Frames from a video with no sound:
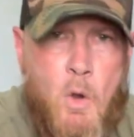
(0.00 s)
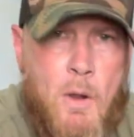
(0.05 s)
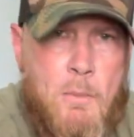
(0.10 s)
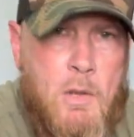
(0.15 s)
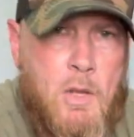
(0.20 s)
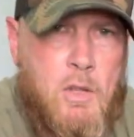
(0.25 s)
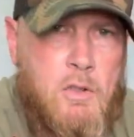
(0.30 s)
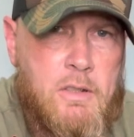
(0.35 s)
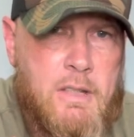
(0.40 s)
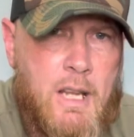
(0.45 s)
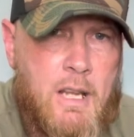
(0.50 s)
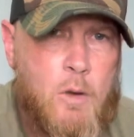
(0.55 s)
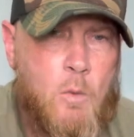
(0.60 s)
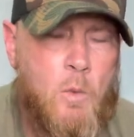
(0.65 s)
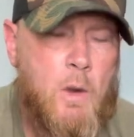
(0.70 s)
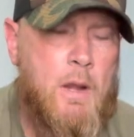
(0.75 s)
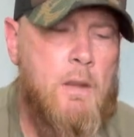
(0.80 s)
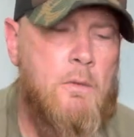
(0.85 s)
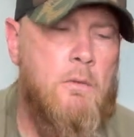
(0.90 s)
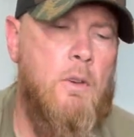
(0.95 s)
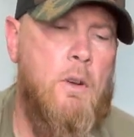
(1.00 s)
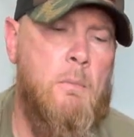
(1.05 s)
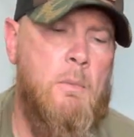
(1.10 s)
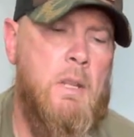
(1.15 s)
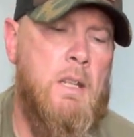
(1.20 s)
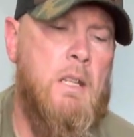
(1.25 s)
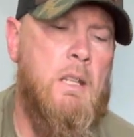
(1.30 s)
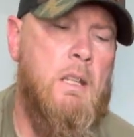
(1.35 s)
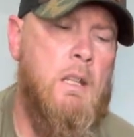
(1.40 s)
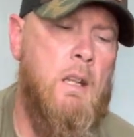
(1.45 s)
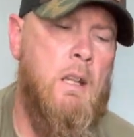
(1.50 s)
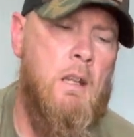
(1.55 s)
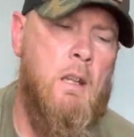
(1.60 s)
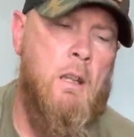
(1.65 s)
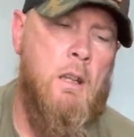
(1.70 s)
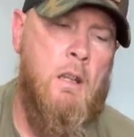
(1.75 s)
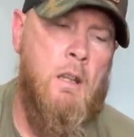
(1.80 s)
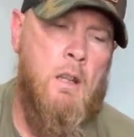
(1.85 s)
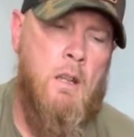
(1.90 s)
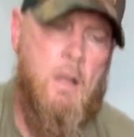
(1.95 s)
I'm not going to take away from the
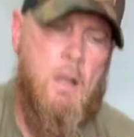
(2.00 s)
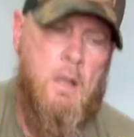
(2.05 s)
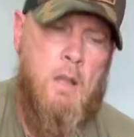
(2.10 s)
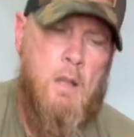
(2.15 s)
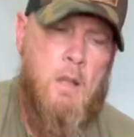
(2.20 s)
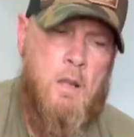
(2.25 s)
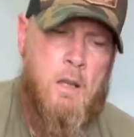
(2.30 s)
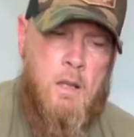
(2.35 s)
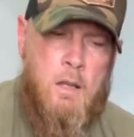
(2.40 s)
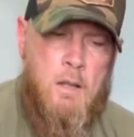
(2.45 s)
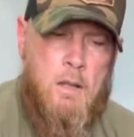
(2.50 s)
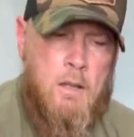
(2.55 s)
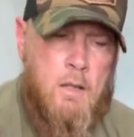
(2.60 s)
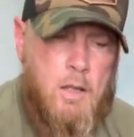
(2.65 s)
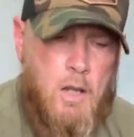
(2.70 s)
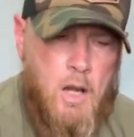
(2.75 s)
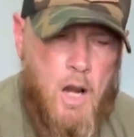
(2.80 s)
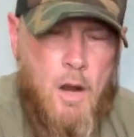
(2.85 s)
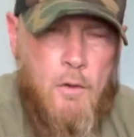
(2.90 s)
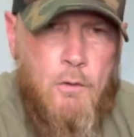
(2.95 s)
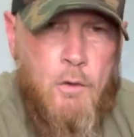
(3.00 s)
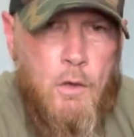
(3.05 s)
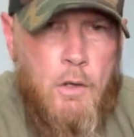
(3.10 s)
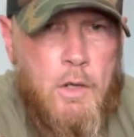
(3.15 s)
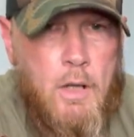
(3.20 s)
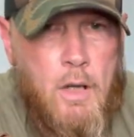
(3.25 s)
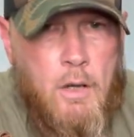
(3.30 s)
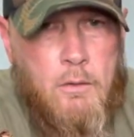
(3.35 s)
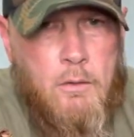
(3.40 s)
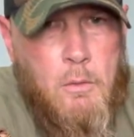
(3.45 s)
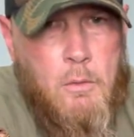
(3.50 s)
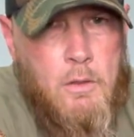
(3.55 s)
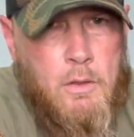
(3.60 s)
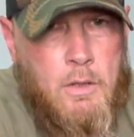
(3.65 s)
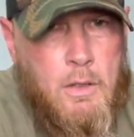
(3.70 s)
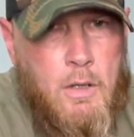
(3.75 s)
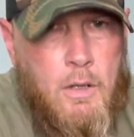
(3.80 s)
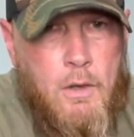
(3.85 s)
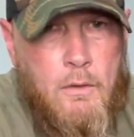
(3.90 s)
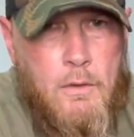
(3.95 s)
comfort
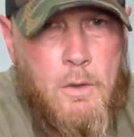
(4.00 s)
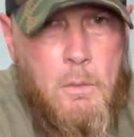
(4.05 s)
of the